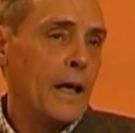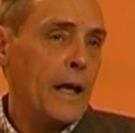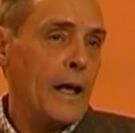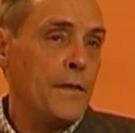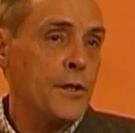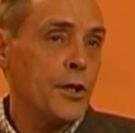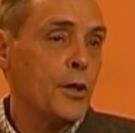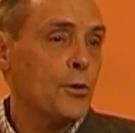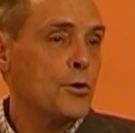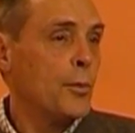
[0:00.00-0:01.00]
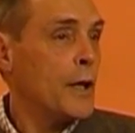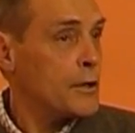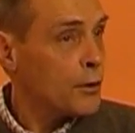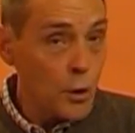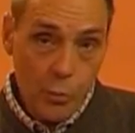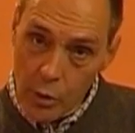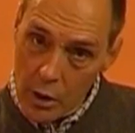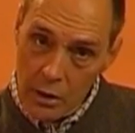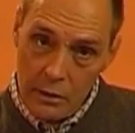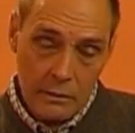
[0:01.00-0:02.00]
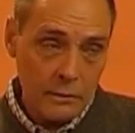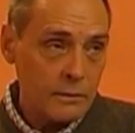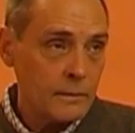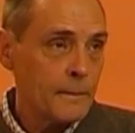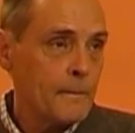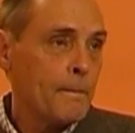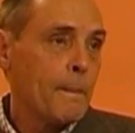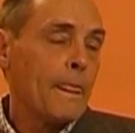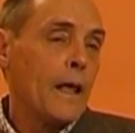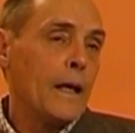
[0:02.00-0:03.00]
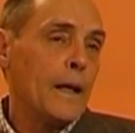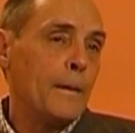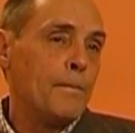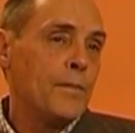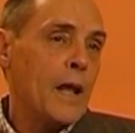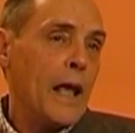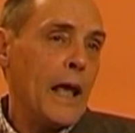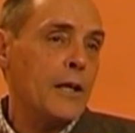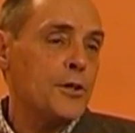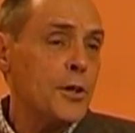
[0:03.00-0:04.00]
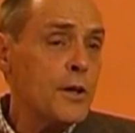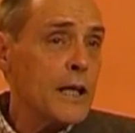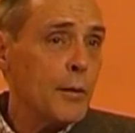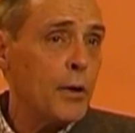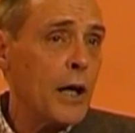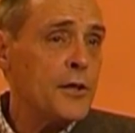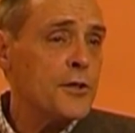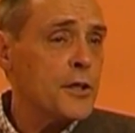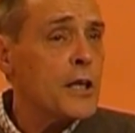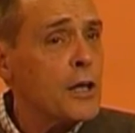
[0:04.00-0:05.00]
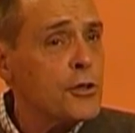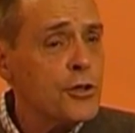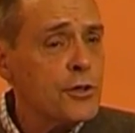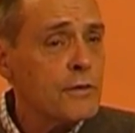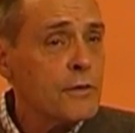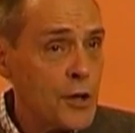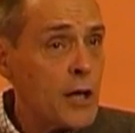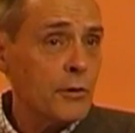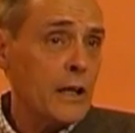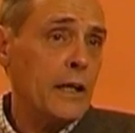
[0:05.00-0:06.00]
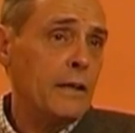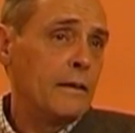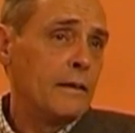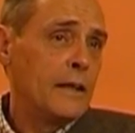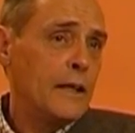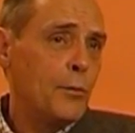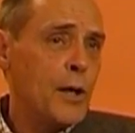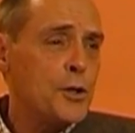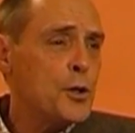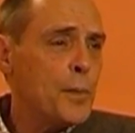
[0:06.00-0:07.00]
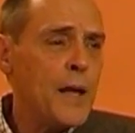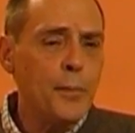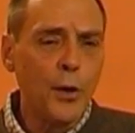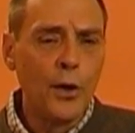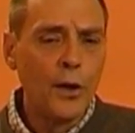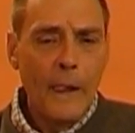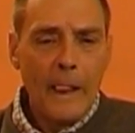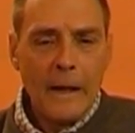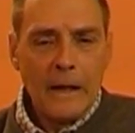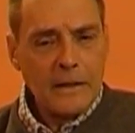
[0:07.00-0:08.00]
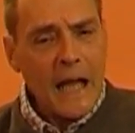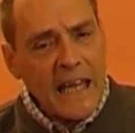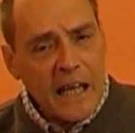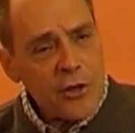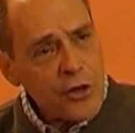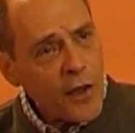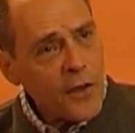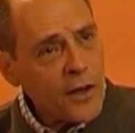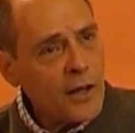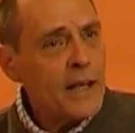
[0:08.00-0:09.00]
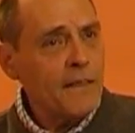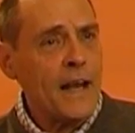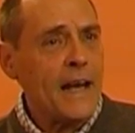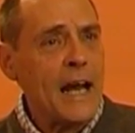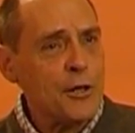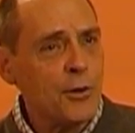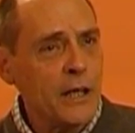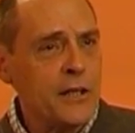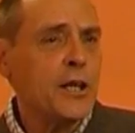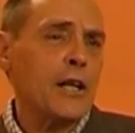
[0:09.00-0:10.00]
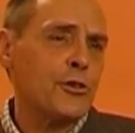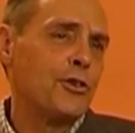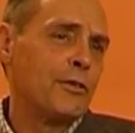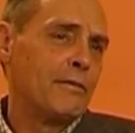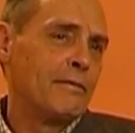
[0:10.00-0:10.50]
And this can also apply to group work. And it certainly applies to touch, generally. When two people like each other, they naturally touch.